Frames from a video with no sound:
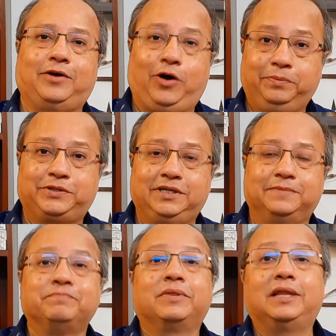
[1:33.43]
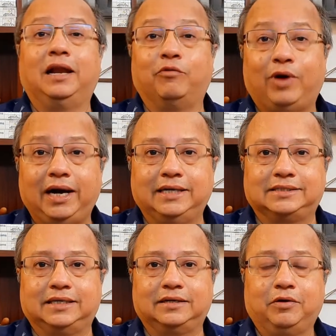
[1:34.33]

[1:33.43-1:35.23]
option, then why is it?